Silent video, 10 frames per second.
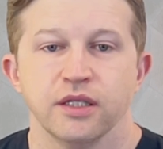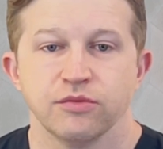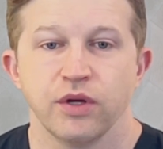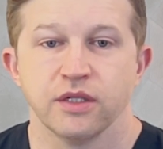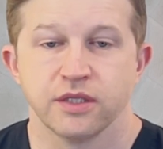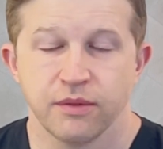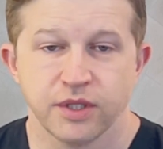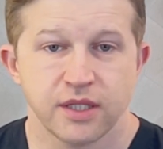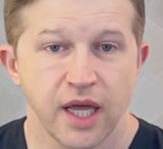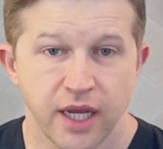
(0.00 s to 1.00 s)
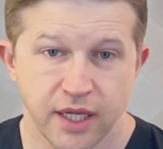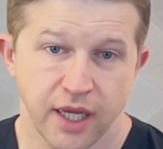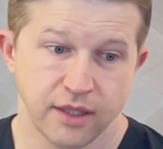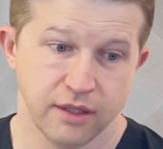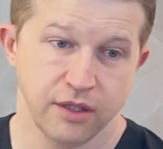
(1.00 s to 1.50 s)
as well as some aesthetic
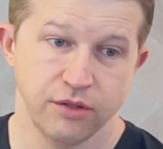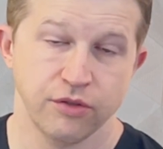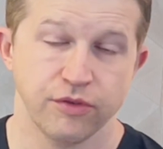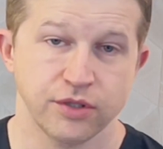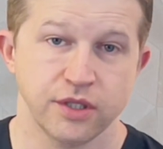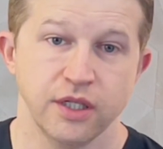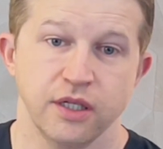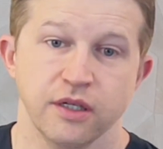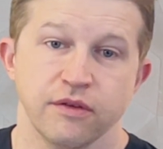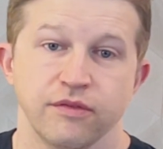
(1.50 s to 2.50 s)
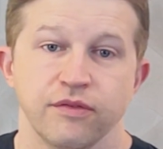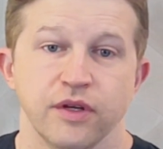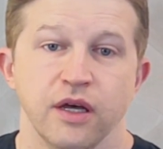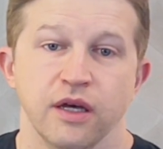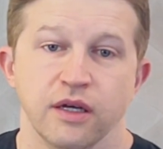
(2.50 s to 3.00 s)
at the University of
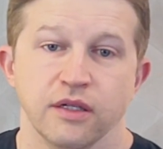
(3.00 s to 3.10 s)
uh,